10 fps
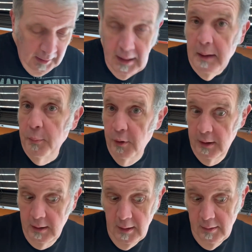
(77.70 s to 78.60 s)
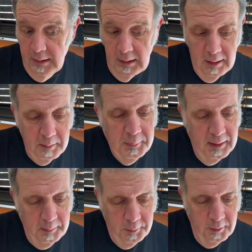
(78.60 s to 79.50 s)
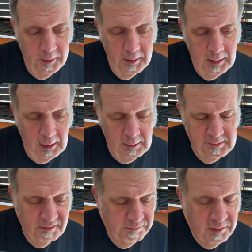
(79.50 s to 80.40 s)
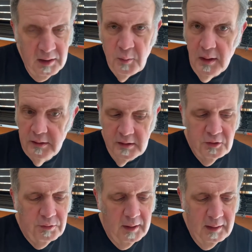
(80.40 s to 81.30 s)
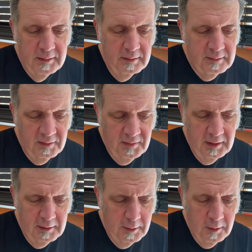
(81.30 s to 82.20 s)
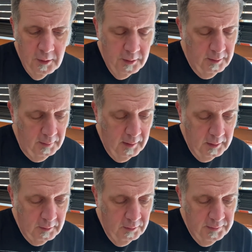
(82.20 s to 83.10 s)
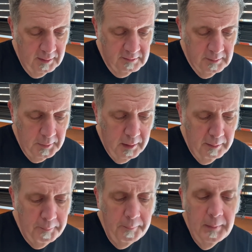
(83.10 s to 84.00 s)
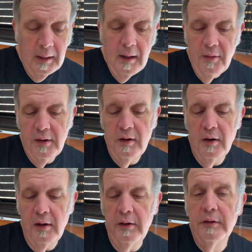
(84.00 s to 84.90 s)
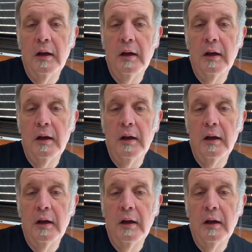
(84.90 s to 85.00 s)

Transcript: bought another hot pepper because I really wanted to try these. I've heard a lot of good things about them. They're called